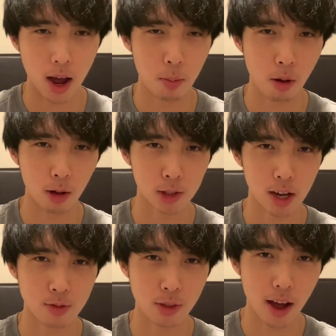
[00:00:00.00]
I
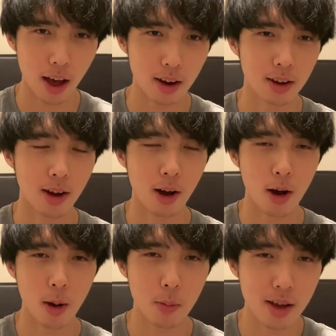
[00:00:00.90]
apologize for that.
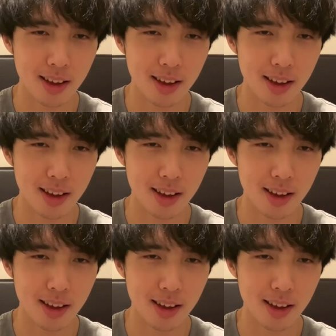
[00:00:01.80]
Um,